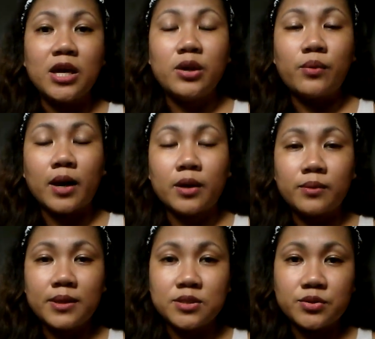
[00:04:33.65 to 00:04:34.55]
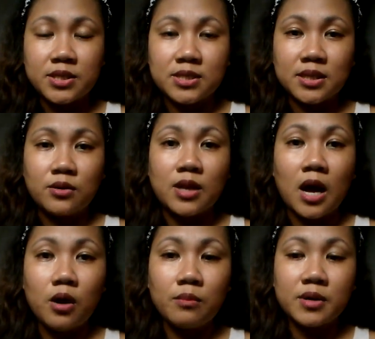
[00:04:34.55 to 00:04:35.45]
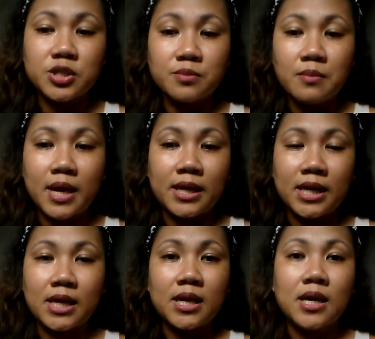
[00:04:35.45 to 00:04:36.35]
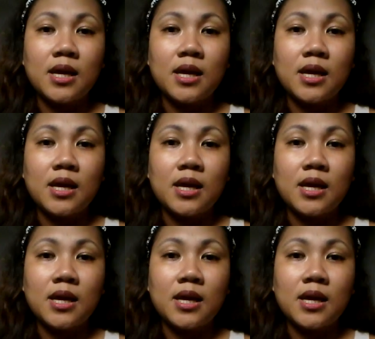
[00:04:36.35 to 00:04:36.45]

you are only interested on in how much money